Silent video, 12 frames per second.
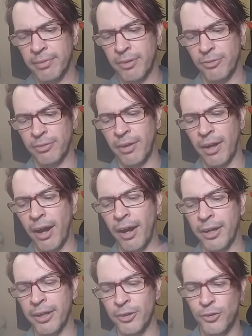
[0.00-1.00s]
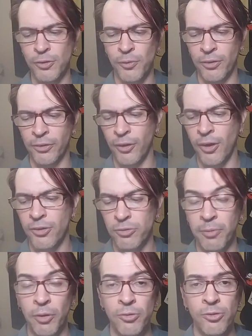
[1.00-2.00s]
as in I and you are the
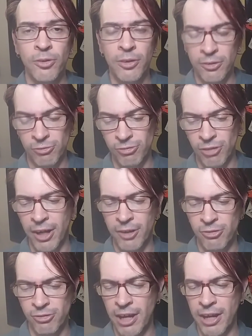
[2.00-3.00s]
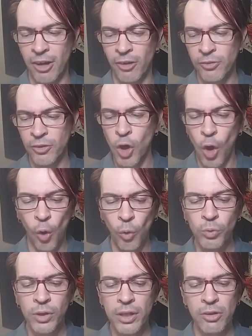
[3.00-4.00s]
cosmos, dies down,
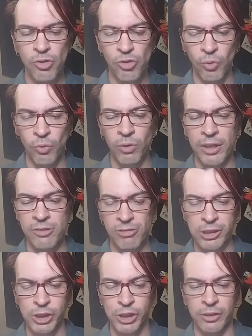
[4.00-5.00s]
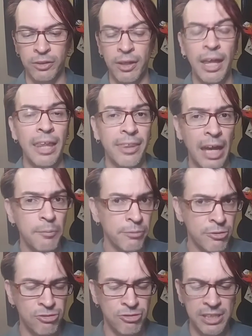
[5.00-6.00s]
only the soul condition, that
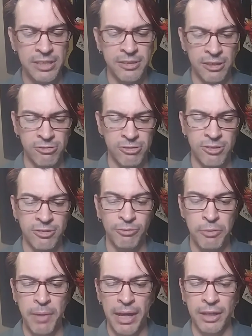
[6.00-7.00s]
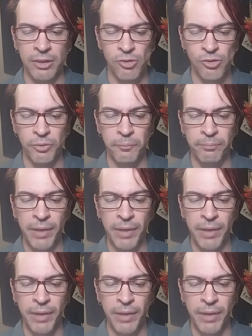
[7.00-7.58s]
pristineness, remains.